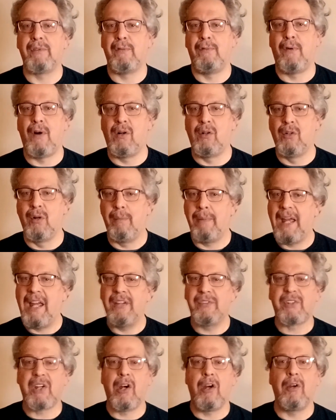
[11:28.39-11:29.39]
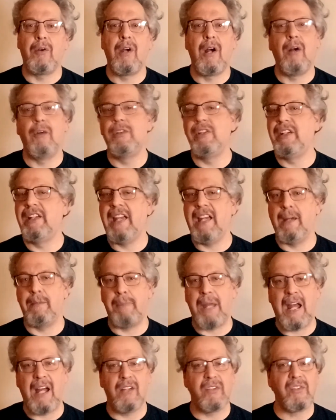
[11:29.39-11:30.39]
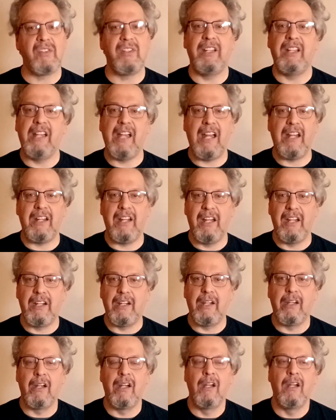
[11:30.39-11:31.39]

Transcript: to follow a pace car around. You can't pass it, you can't hit it.